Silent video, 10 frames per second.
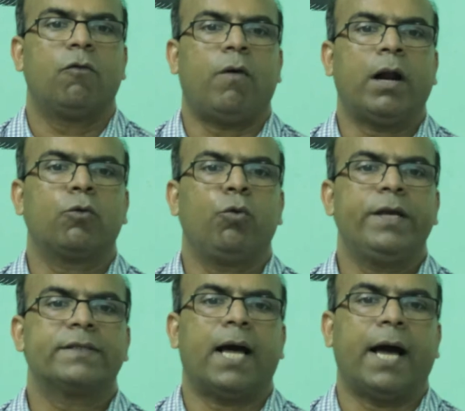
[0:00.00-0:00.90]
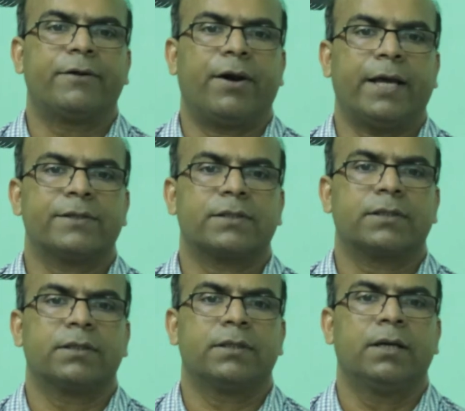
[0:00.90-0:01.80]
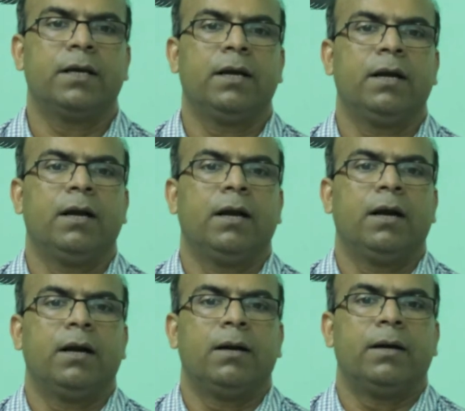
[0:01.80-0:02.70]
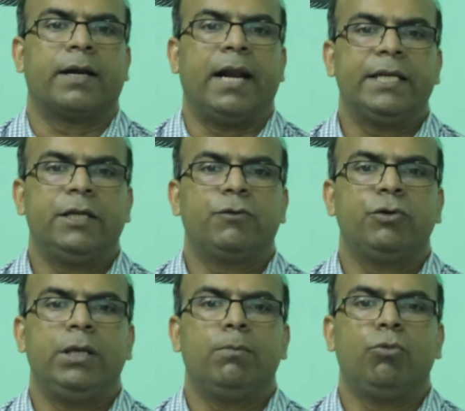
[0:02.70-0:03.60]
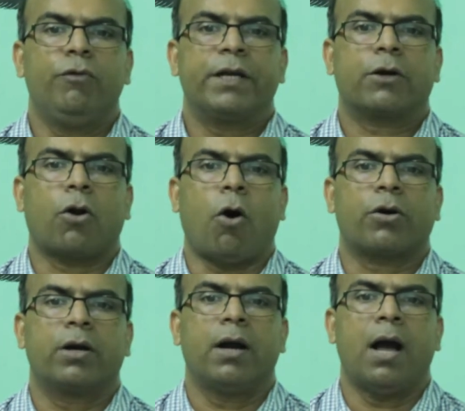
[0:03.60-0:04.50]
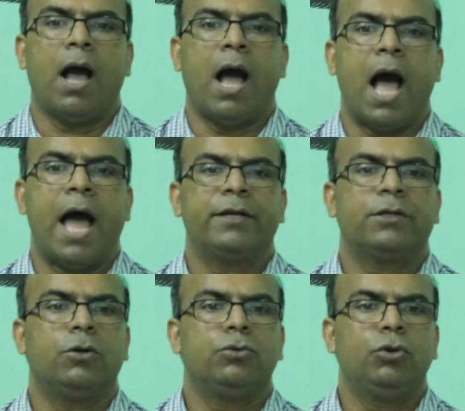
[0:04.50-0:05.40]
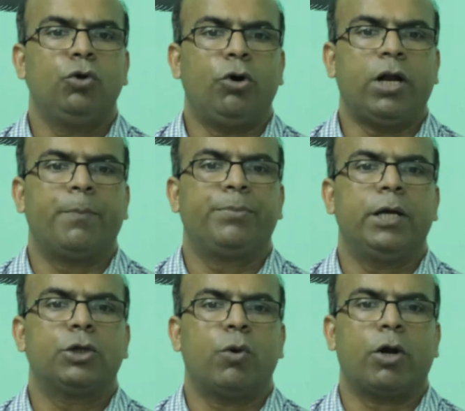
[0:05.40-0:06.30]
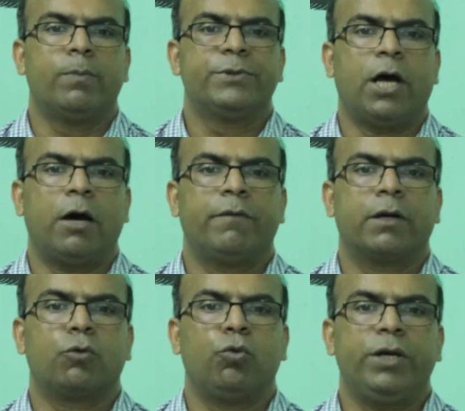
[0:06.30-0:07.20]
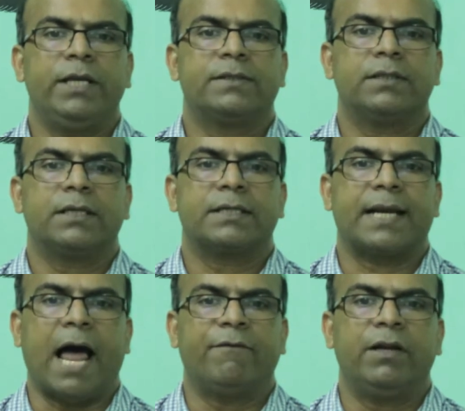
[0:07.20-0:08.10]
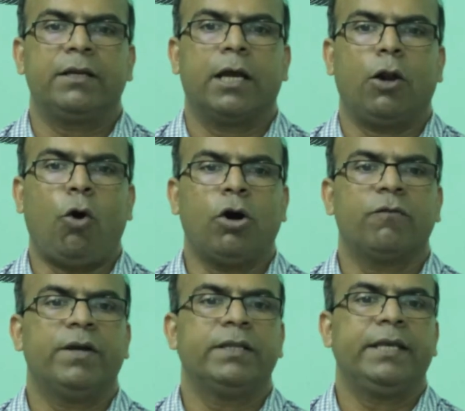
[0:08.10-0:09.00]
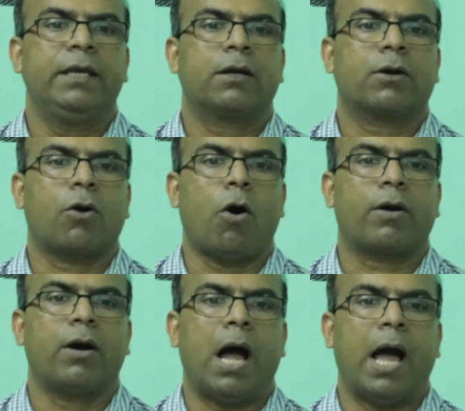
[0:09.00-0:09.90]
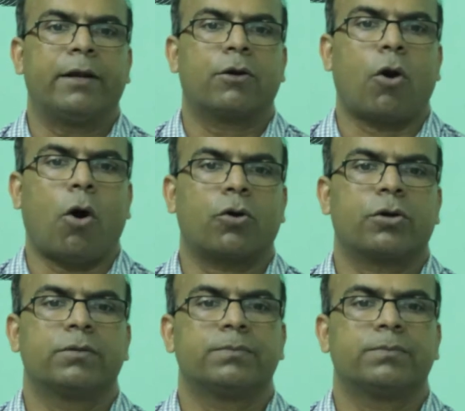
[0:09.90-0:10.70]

one who is at rest, relative to the moving clock, and do not appear to an observer who is traveling along with the clock and rod.